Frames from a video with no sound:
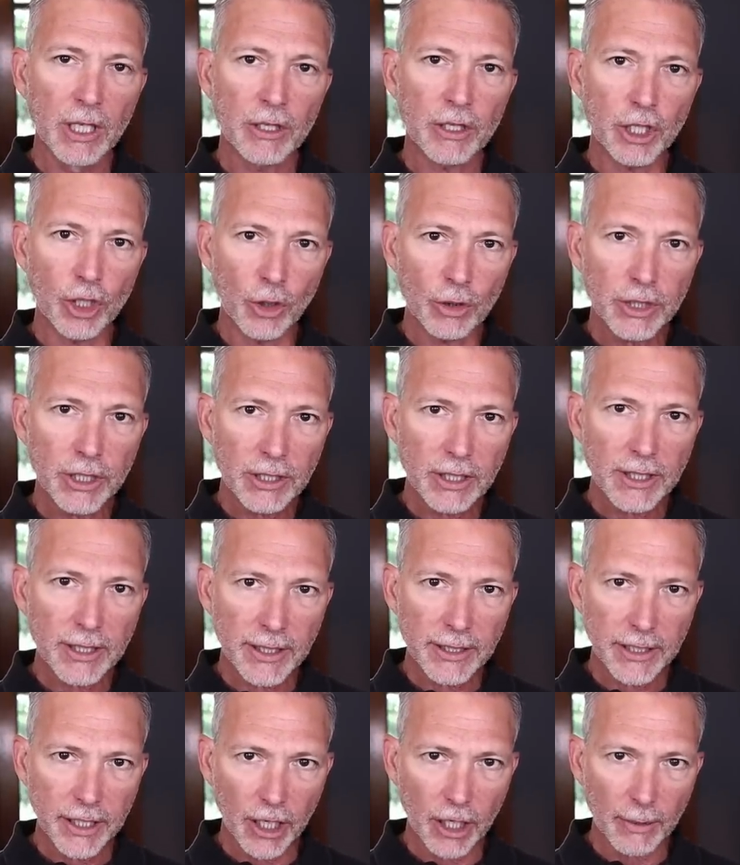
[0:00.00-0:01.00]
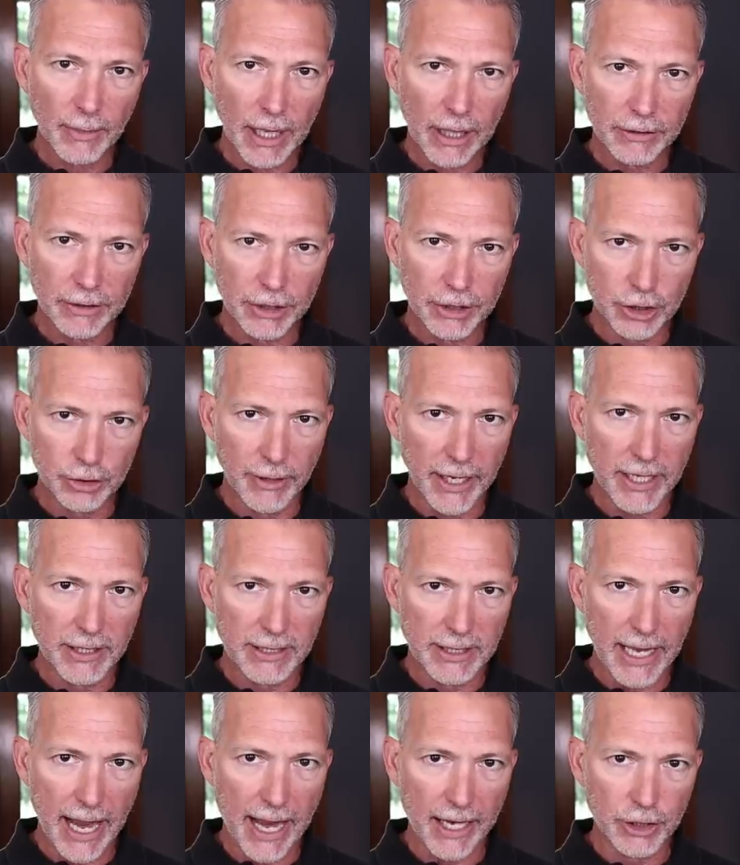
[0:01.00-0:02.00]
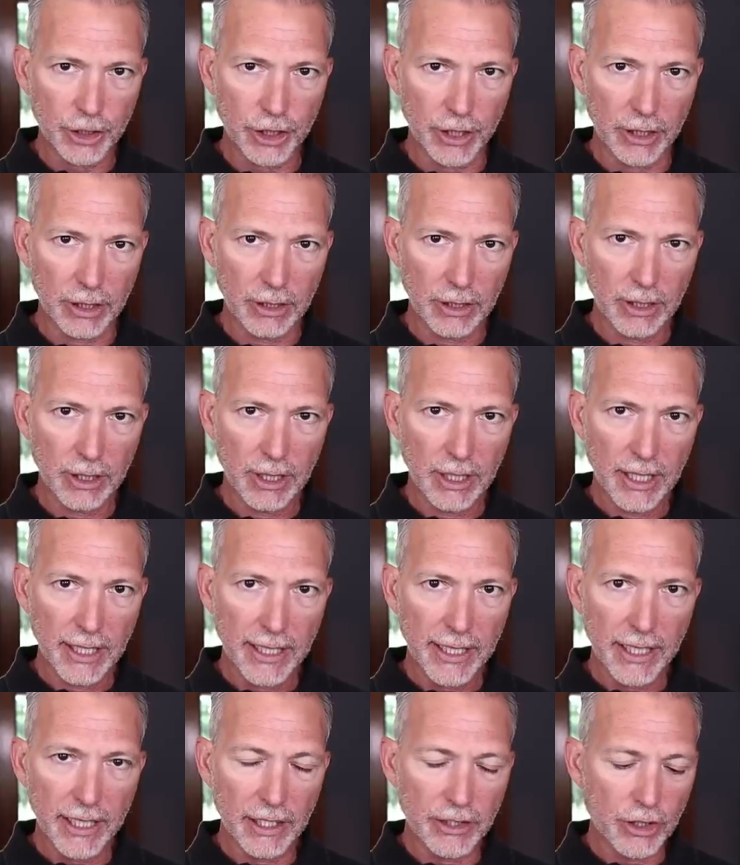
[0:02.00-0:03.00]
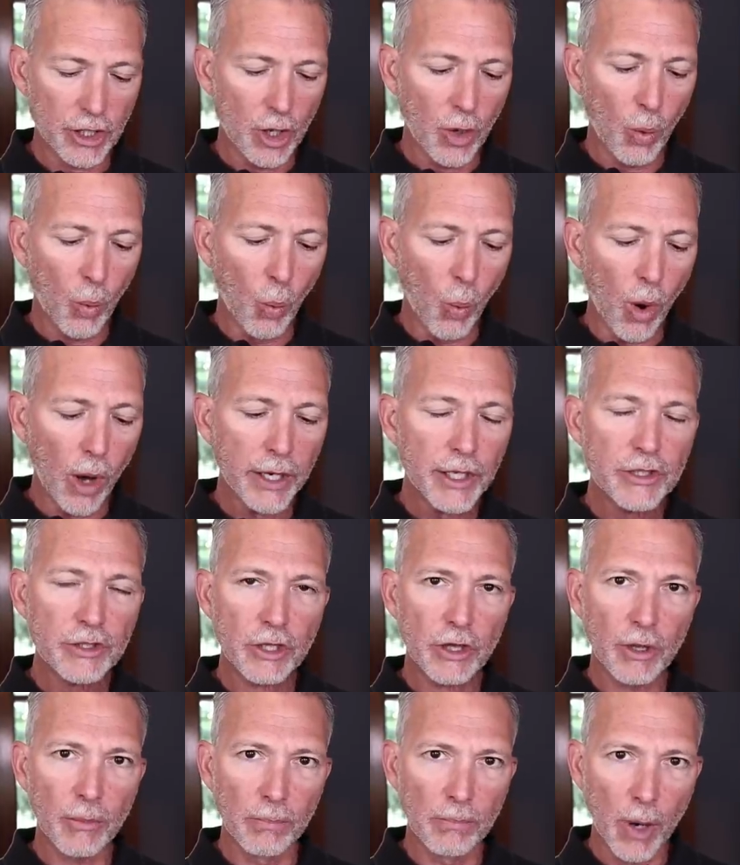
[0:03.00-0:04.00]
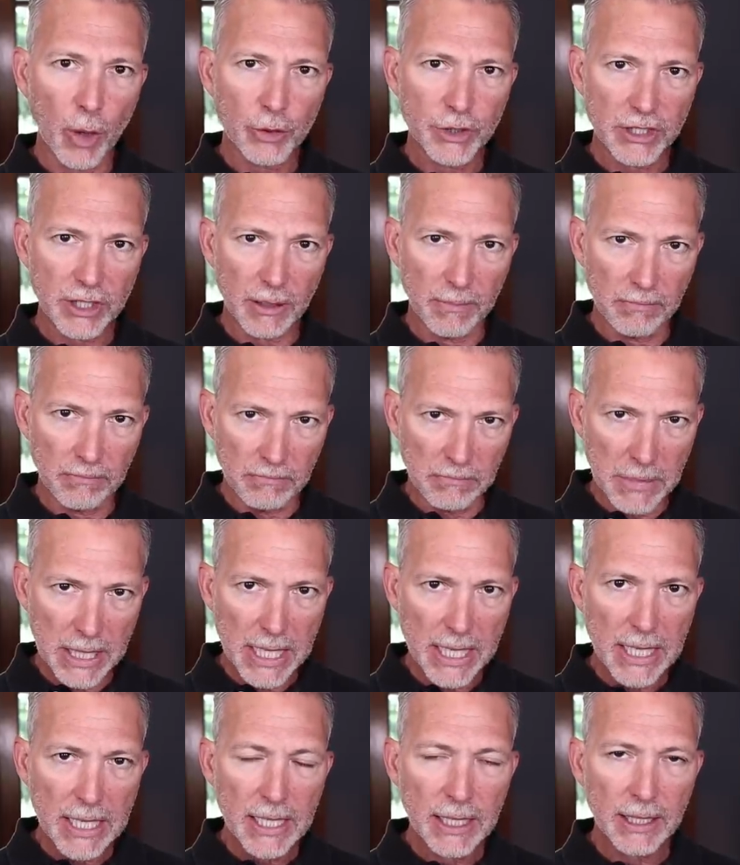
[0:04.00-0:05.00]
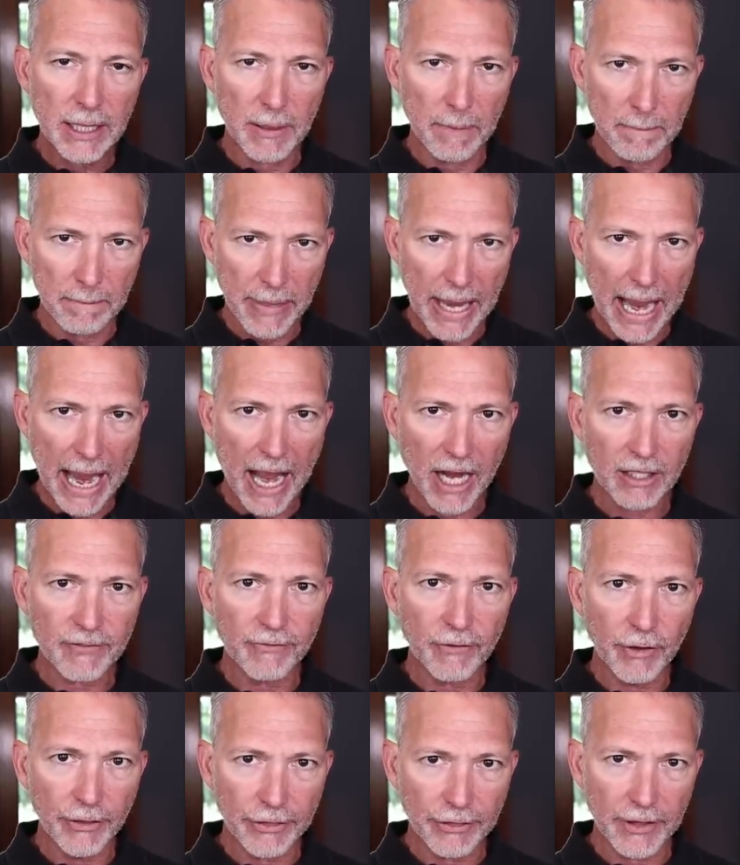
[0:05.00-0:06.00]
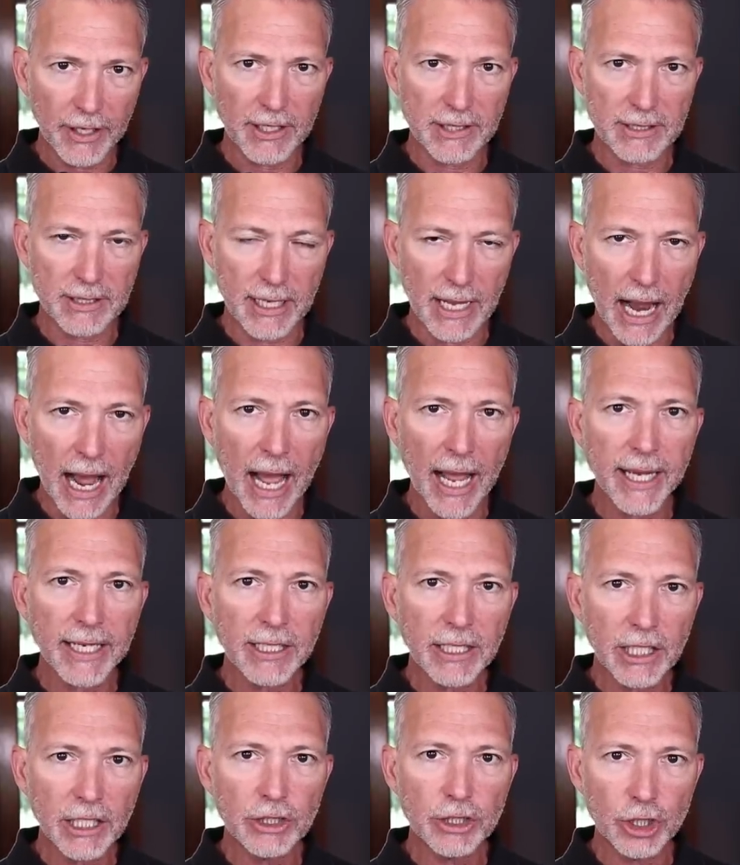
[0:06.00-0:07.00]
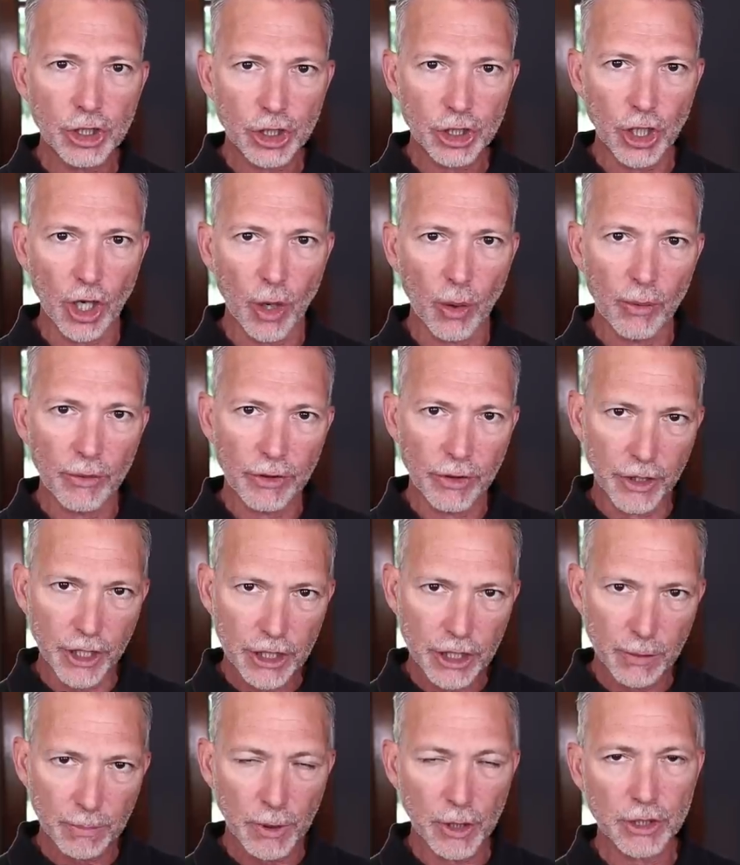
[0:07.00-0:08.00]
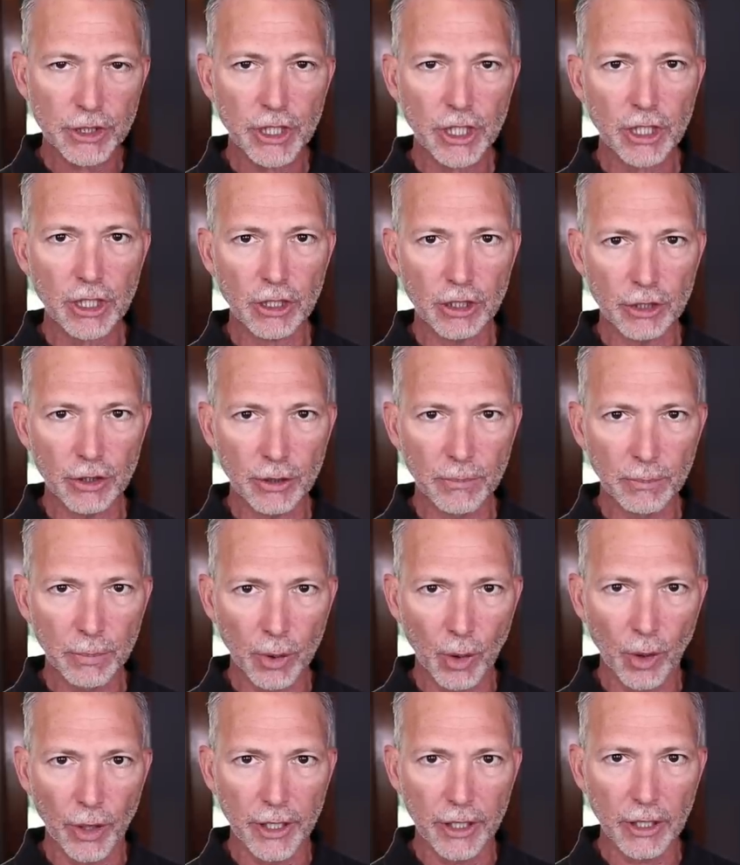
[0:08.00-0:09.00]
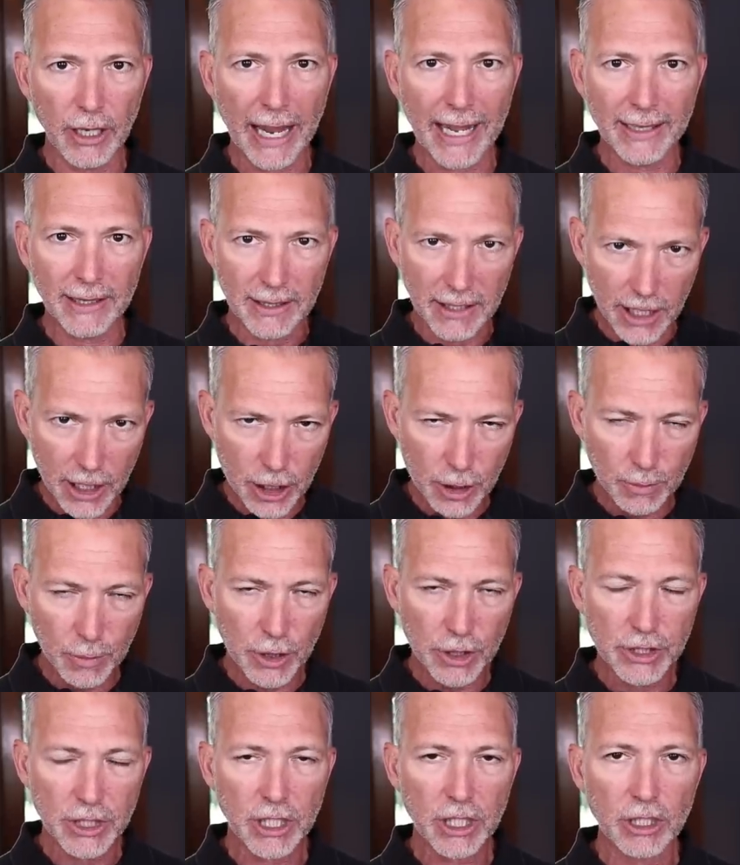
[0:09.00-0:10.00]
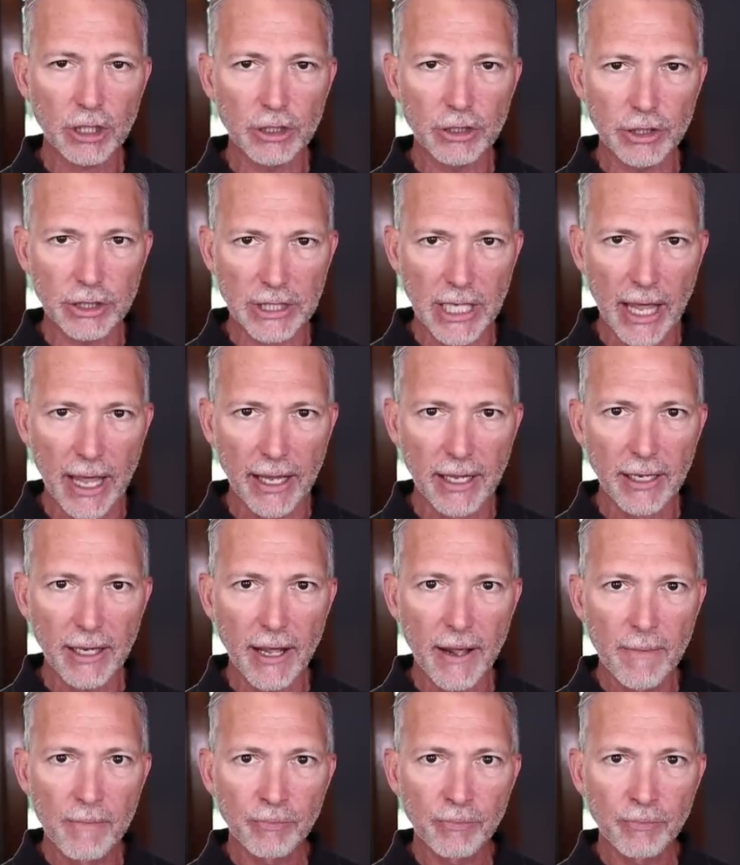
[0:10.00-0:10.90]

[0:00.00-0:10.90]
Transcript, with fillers: The only thing I care about in the transaction is what is the most immediate, impactful things that I need to show this particular employer on this particular day